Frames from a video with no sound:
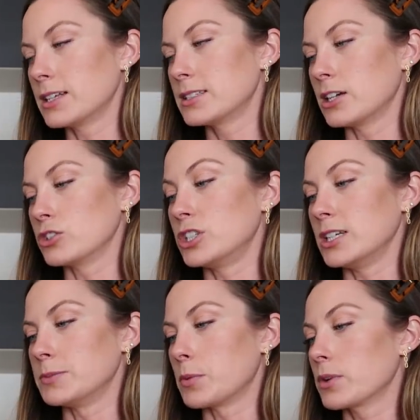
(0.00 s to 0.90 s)
like stale
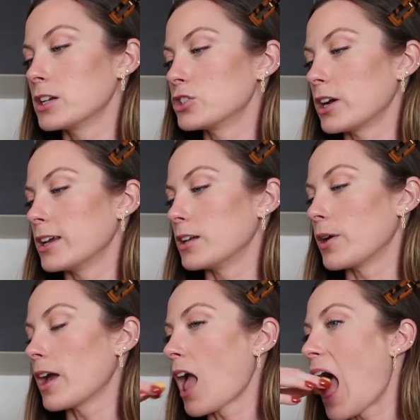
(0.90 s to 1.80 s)
cheese, but we're gonna try it
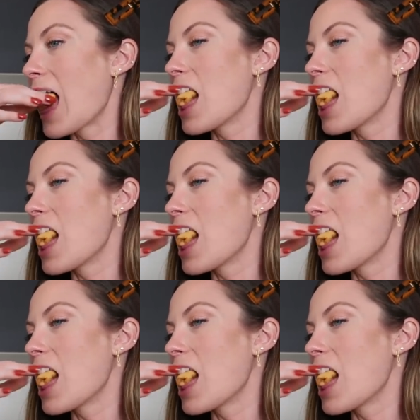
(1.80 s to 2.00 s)
anyway.